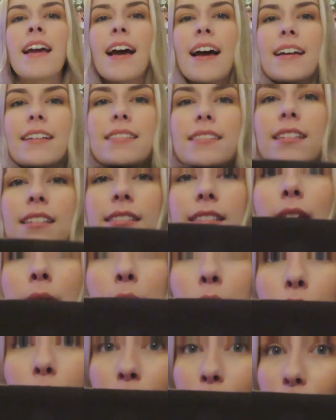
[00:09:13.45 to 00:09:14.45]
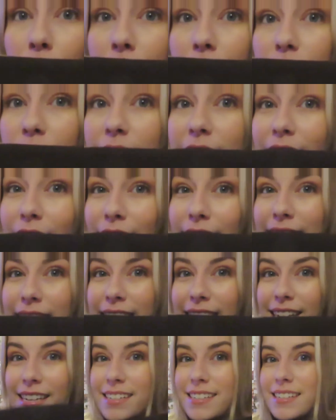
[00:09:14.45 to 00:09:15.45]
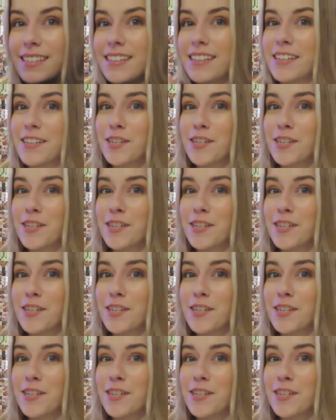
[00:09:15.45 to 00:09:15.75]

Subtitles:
has this embroidery on it.